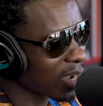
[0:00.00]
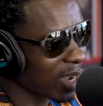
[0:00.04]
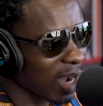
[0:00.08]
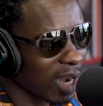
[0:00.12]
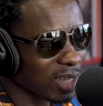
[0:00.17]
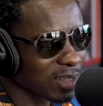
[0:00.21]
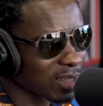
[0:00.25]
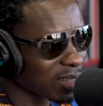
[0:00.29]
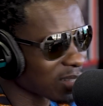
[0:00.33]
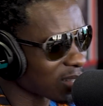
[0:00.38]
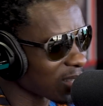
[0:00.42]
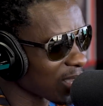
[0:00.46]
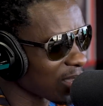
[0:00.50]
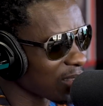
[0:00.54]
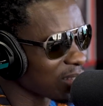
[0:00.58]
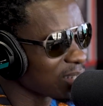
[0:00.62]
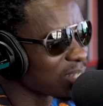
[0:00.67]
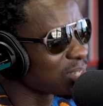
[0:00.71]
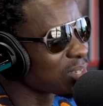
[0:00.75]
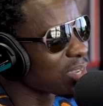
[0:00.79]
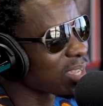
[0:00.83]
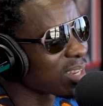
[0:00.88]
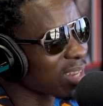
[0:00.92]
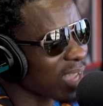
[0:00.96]
kinds of stuff. You
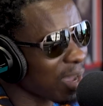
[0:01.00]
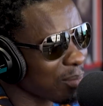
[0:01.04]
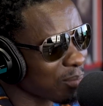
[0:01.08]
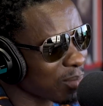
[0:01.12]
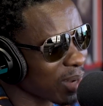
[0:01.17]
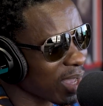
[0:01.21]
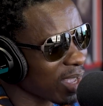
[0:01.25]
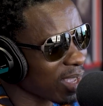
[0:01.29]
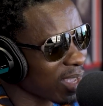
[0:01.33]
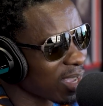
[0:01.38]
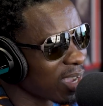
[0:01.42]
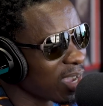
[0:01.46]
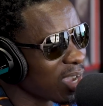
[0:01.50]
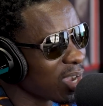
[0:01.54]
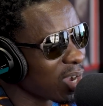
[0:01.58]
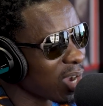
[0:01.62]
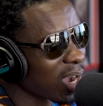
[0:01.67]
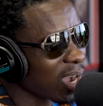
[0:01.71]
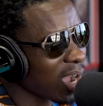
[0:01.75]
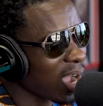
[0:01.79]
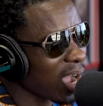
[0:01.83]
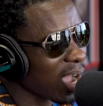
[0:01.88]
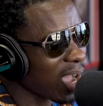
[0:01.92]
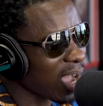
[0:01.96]
know, and I'm like,
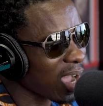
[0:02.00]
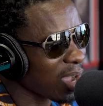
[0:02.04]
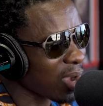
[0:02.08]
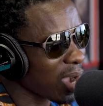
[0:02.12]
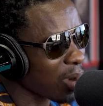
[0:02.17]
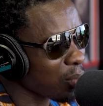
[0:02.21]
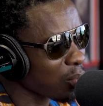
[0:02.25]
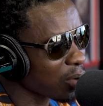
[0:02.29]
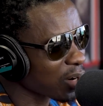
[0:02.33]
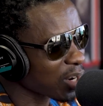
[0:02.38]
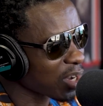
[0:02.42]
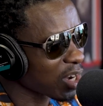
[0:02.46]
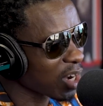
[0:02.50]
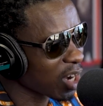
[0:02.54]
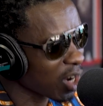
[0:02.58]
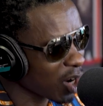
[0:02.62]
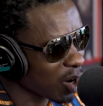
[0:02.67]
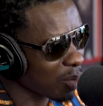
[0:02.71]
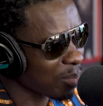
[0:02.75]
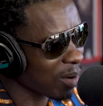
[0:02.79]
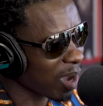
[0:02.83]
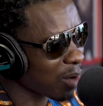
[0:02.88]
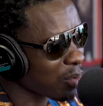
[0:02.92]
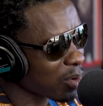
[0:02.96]
I, I want a
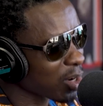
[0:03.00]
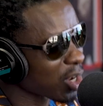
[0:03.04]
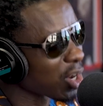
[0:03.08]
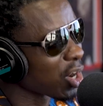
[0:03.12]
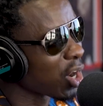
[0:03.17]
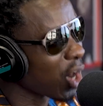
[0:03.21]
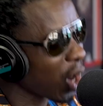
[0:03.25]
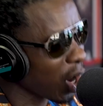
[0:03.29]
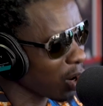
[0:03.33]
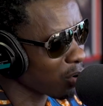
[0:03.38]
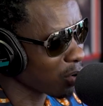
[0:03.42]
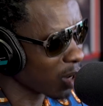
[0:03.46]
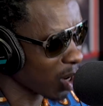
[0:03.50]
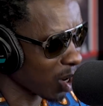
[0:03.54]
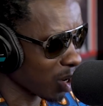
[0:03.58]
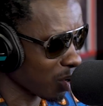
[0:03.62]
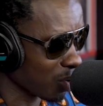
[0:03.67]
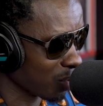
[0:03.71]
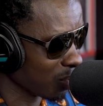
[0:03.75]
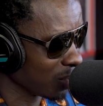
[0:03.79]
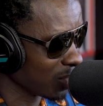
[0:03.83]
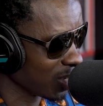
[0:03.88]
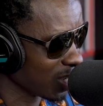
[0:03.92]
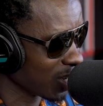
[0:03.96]
hoe, but I want a ho
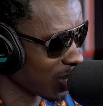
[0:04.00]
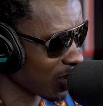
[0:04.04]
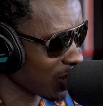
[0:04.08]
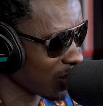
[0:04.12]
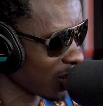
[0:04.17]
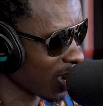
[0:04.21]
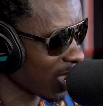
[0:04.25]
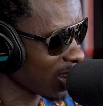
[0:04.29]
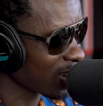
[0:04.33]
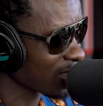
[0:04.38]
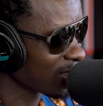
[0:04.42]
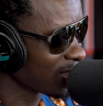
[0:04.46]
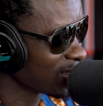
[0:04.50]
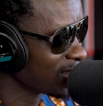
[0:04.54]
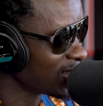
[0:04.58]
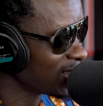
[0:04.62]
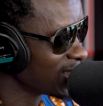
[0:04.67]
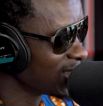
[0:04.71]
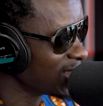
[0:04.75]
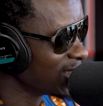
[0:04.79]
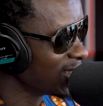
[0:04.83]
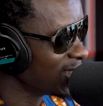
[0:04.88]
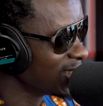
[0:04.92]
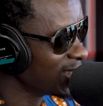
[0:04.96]
ho. Yeah, yeah, yeah, yeah,
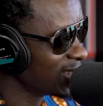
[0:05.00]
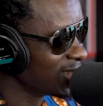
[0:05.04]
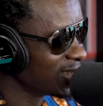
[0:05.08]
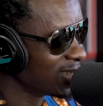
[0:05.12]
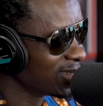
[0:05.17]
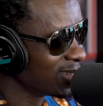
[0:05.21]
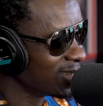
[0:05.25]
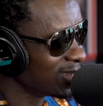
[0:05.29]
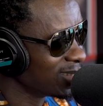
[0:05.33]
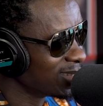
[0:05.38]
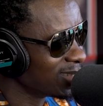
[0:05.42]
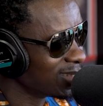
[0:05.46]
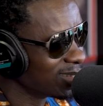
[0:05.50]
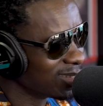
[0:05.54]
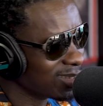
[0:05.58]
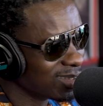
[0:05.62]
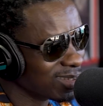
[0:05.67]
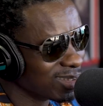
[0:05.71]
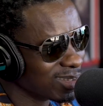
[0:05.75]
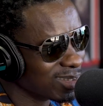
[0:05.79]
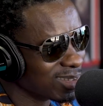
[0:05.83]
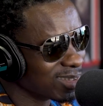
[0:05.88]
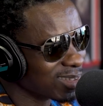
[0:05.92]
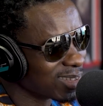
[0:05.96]
yeah. Not a
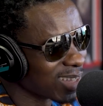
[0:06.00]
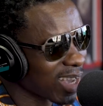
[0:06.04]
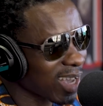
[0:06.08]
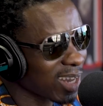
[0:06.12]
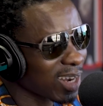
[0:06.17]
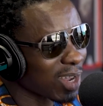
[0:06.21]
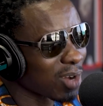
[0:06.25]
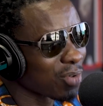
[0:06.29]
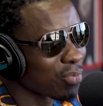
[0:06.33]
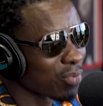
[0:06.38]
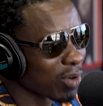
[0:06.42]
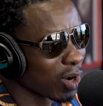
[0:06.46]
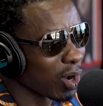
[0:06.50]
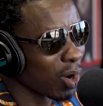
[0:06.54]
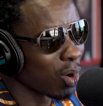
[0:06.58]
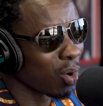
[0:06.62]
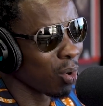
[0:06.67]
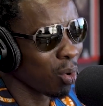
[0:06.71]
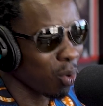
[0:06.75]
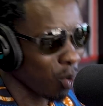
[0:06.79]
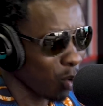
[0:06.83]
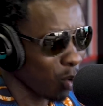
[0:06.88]
real, not yeah, a real you know